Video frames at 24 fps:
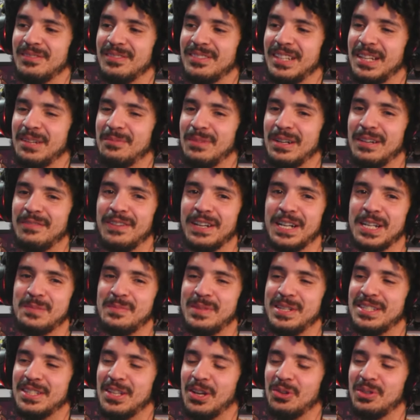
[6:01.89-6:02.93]
Them motherfuckers
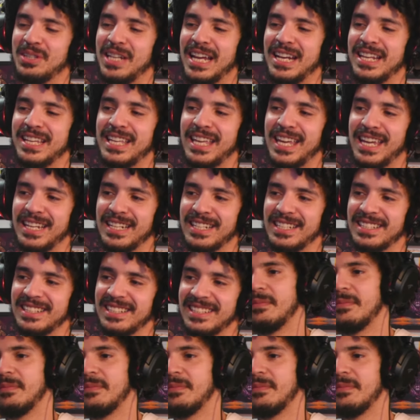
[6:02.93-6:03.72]
be so dedicated.